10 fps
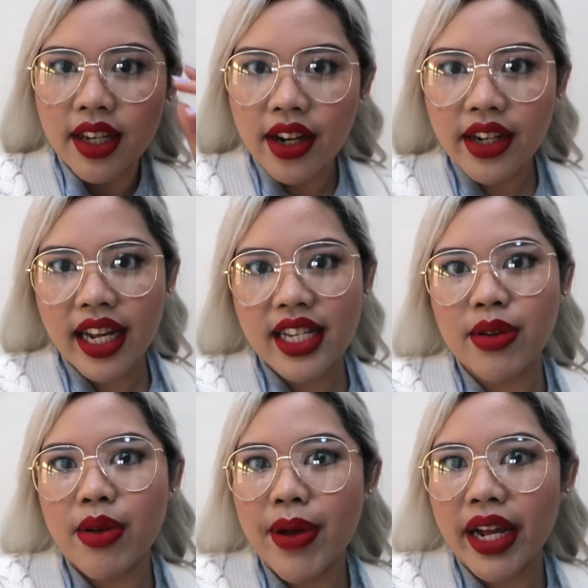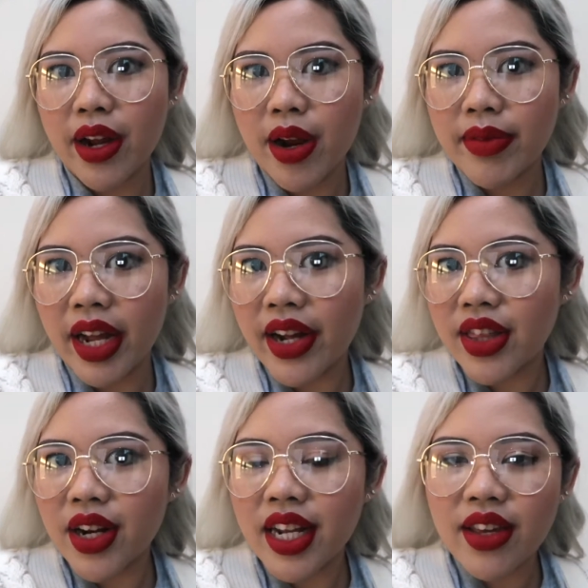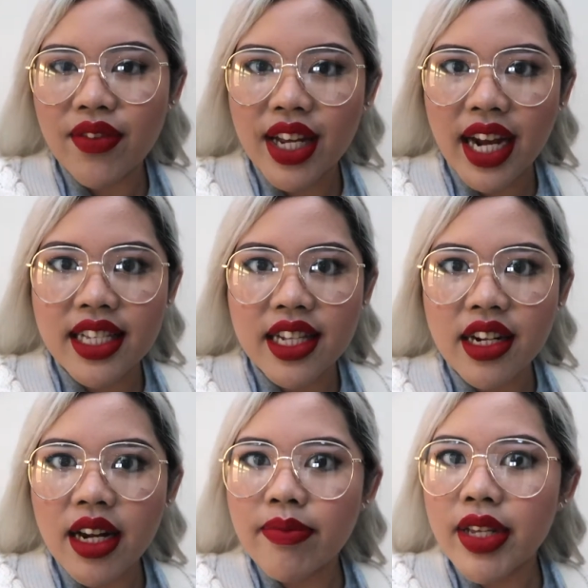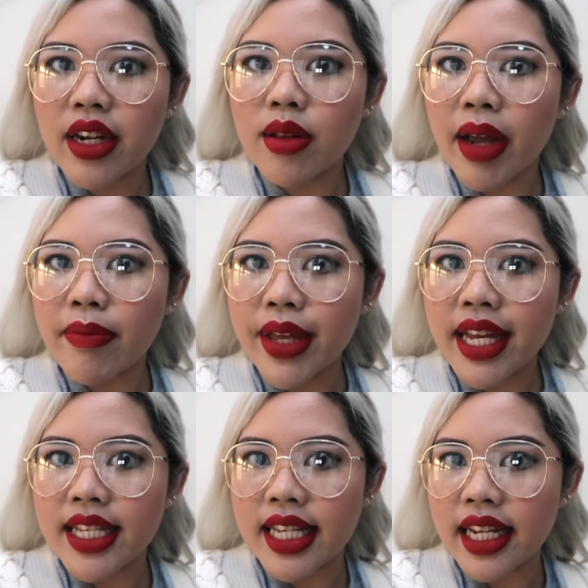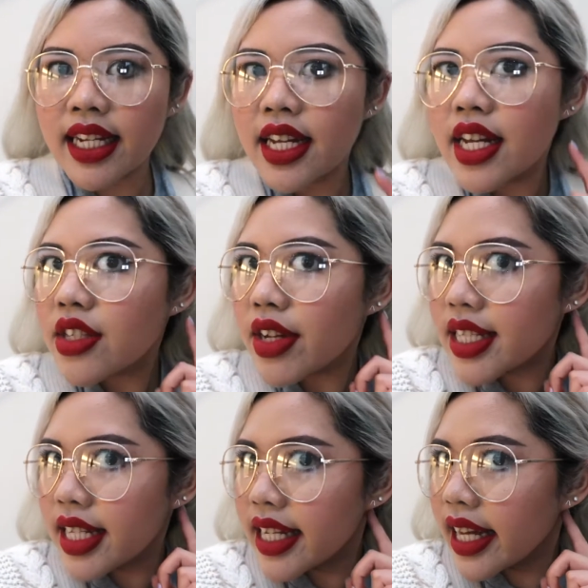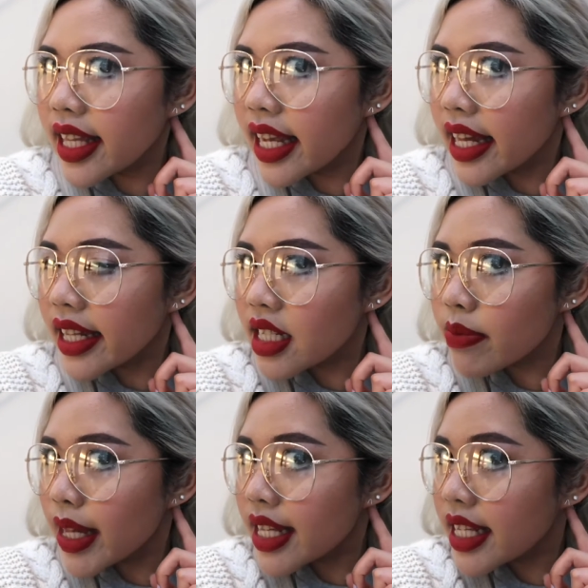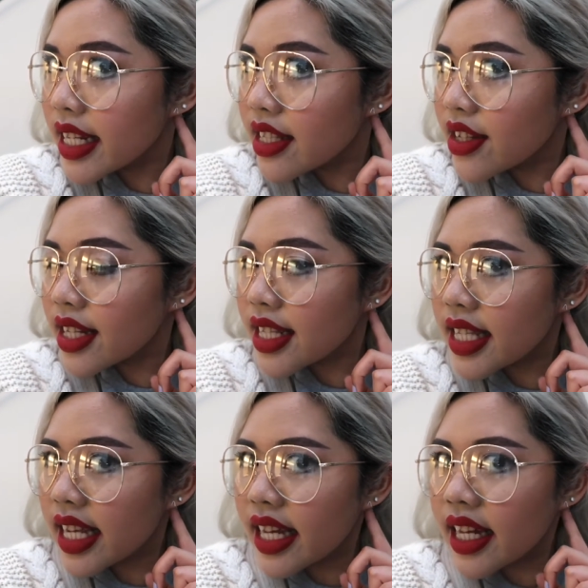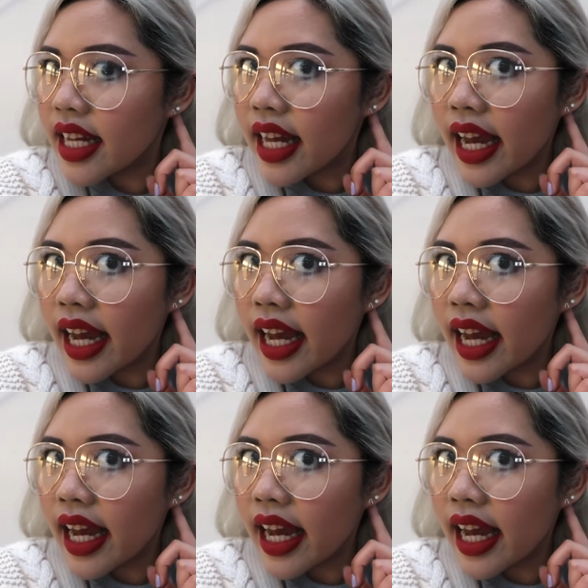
Okay, so we're back home now. I thought I'd give you guys a little update on my piercing. So I did get the helix piercing, as you can see.